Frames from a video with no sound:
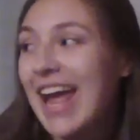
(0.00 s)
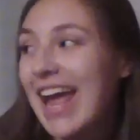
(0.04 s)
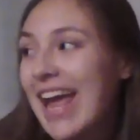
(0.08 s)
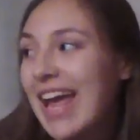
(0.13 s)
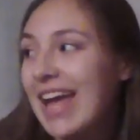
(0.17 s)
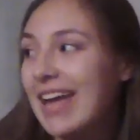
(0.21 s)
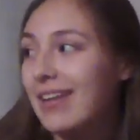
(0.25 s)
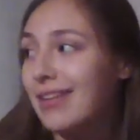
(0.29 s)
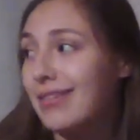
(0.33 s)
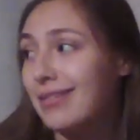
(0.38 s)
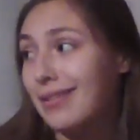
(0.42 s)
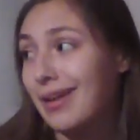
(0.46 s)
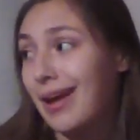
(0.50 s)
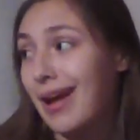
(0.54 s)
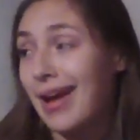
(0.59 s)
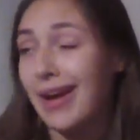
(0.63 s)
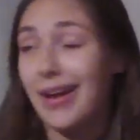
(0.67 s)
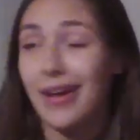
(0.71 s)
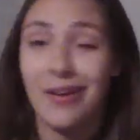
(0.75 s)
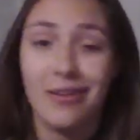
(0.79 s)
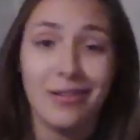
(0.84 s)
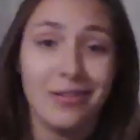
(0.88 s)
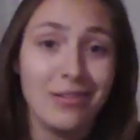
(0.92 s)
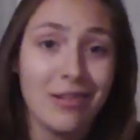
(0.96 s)
And I
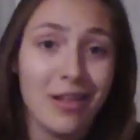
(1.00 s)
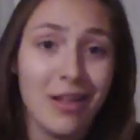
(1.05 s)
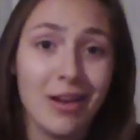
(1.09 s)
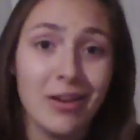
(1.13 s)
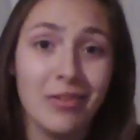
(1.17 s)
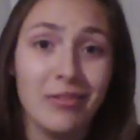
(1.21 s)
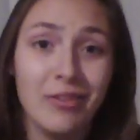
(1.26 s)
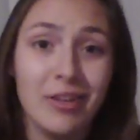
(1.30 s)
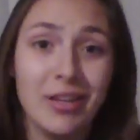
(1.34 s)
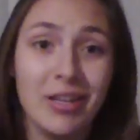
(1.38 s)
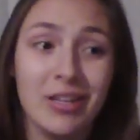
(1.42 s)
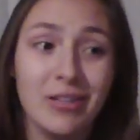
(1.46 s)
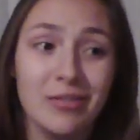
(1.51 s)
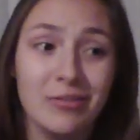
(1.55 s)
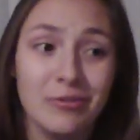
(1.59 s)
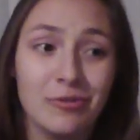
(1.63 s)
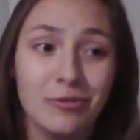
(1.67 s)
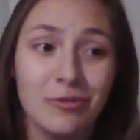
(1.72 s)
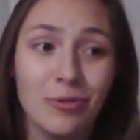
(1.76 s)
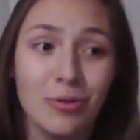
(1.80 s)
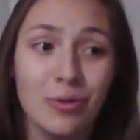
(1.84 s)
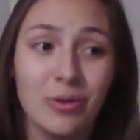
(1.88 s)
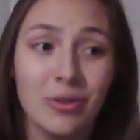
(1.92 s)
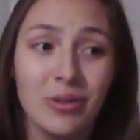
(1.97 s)
got a lot of it
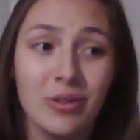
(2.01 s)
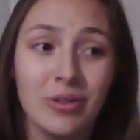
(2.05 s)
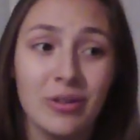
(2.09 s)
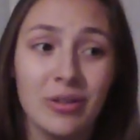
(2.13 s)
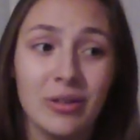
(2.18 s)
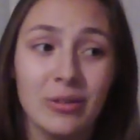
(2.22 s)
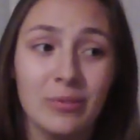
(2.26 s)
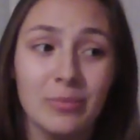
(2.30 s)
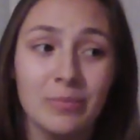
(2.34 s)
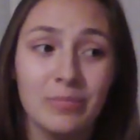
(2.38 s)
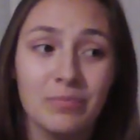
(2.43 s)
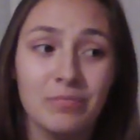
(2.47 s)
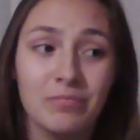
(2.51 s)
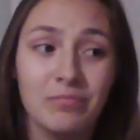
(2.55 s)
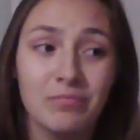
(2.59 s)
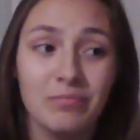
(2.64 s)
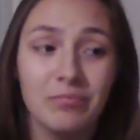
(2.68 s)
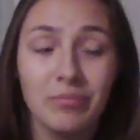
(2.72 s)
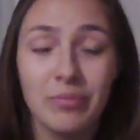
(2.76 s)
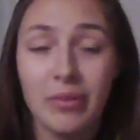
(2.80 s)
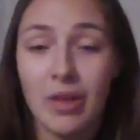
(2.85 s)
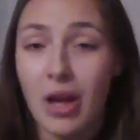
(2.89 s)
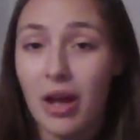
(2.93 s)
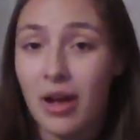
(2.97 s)
for
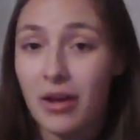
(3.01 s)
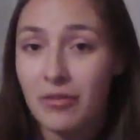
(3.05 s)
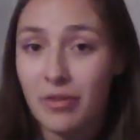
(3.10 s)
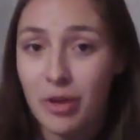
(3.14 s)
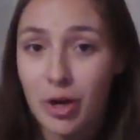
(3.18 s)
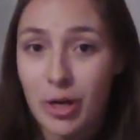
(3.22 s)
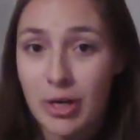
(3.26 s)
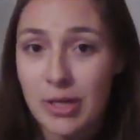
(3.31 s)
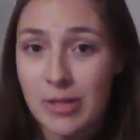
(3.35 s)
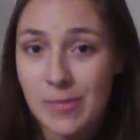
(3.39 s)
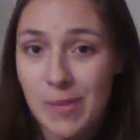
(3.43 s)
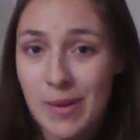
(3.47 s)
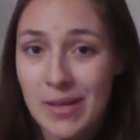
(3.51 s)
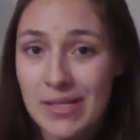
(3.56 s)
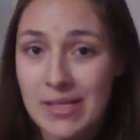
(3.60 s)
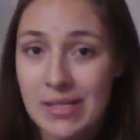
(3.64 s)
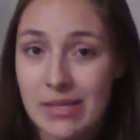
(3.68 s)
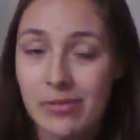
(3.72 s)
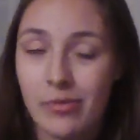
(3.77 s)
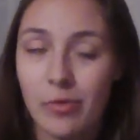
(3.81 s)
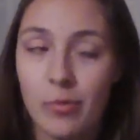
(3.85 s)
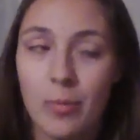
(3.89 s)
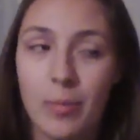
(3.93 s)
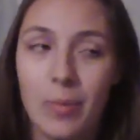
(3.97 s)
not very
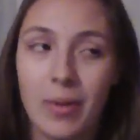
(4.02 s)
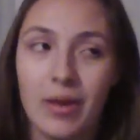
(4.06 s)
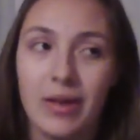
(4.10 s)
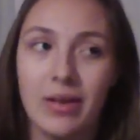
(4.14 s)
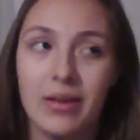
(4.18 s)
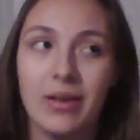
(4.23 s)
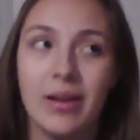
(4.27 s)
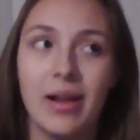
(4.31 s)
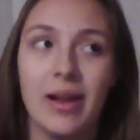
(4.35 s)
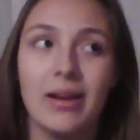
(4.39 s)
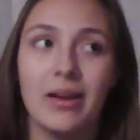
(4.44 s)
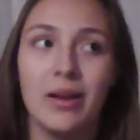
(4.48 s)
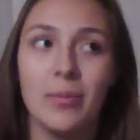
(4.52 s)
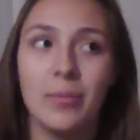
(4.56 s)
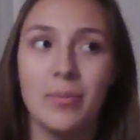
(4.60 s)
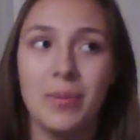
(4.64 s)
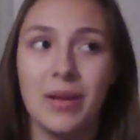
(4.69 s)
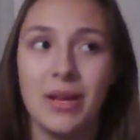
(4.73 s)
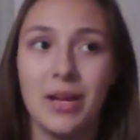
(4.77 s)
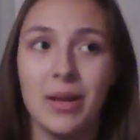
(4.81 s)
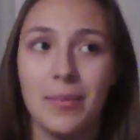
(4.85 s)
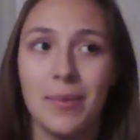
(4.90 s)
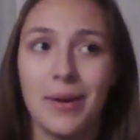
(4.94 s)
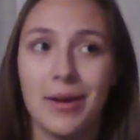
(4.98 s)
expensive. It ended up
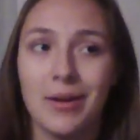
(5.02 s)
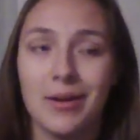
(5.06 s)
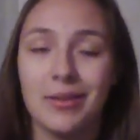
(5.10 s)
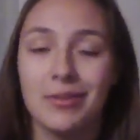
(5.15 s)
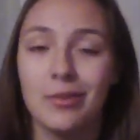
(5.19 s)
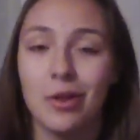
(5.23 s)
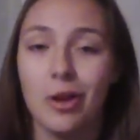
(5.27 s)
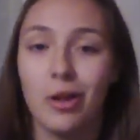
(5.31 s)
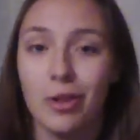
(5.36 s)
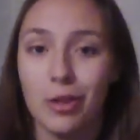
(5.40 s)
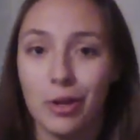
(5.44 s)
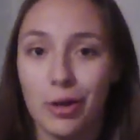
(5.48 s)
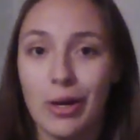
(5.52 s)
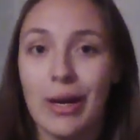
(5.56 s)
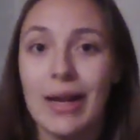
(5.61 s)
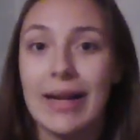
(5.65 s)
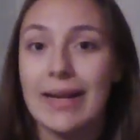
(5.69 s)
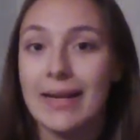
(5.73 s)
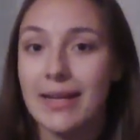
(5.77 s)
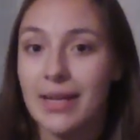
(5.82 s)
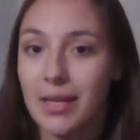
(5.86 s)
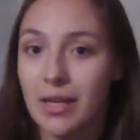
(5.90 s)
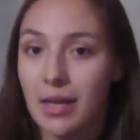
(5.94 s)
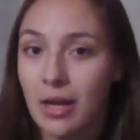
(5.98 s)
being about
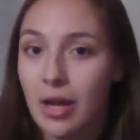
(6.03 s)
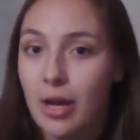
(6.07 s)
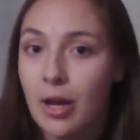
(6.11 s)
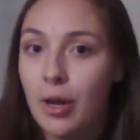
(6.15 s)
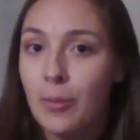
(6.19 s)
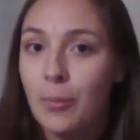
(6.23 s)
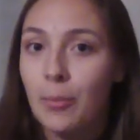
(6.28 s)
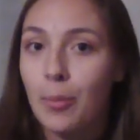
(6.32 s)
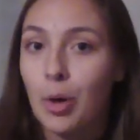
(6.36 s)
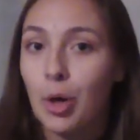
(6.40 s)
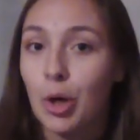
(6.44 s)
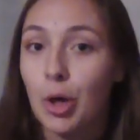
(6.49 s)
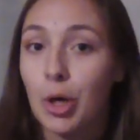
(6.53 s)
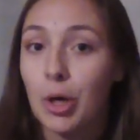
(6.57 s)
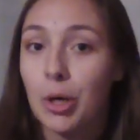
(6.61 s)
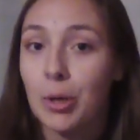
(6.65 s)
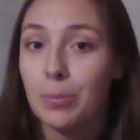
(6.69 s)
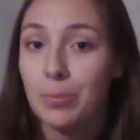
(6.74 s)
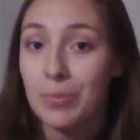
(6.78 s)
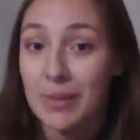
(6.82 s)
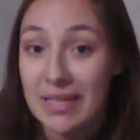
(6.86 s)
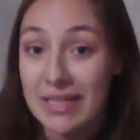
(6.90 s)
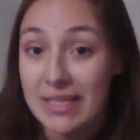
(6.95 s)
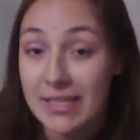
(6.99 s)
$1.80 per
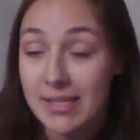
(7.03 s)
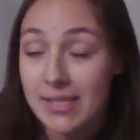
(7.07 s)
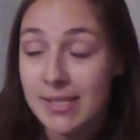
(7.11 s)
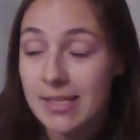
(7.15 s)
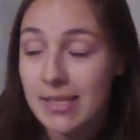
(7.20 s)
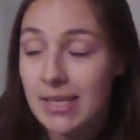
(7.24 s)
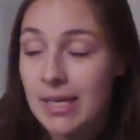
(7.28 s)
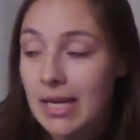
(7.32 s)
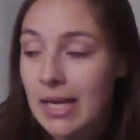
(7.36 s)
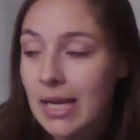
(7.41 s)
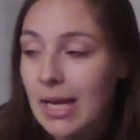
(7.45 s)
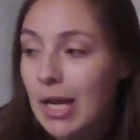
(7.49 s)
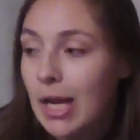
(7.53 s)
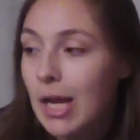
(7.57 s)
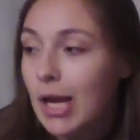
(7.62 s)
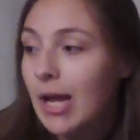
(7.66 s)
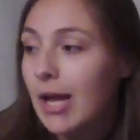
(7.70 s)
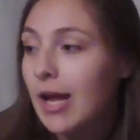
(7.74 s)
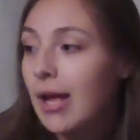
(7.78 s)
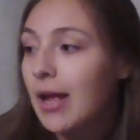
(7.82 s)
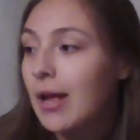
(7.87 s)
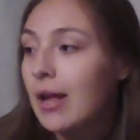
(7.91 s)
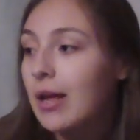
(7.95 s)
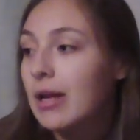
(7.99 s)
piece.
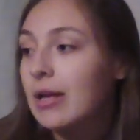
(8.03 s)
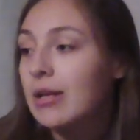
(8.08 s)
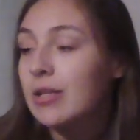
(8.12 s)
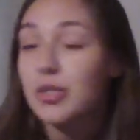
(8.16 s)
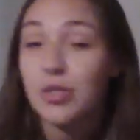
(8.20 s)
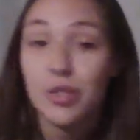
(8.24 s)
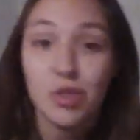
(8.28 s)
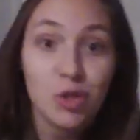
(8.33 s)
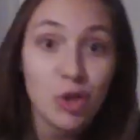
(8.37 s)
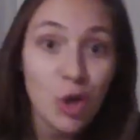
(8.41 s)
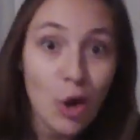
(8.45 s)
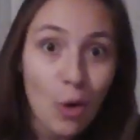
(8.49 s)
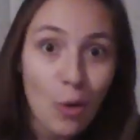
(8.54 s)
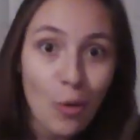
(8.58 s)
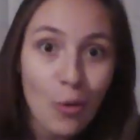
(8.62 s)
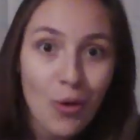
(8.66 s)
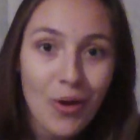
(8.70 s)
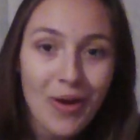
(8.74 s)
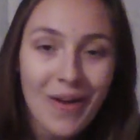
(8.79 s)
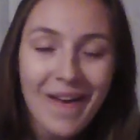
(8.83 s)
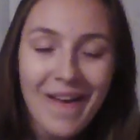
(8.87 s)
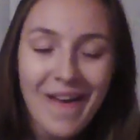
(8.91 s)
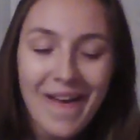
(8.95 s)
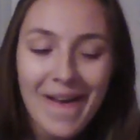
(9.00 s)
So,
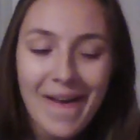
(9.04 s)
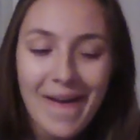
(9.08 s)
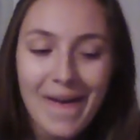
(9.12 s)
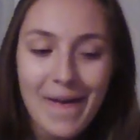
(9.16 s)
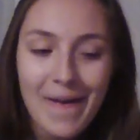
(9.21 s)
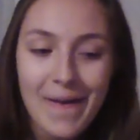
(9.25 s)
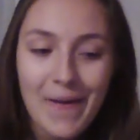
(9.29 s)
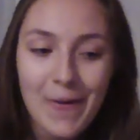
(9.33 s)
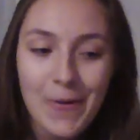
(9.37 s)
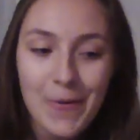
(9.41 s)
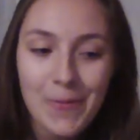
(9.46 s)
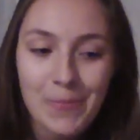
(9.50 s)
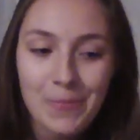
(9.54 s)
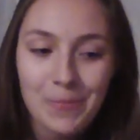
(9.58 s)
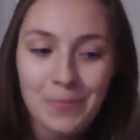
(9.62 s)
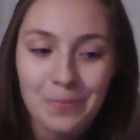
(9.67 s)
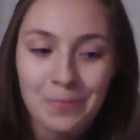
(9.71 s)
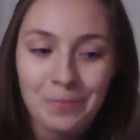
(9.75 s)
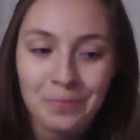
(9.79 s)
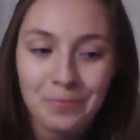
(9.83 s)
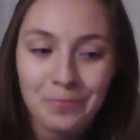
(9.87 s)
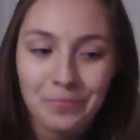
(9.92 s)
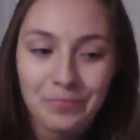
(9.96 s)
yeah,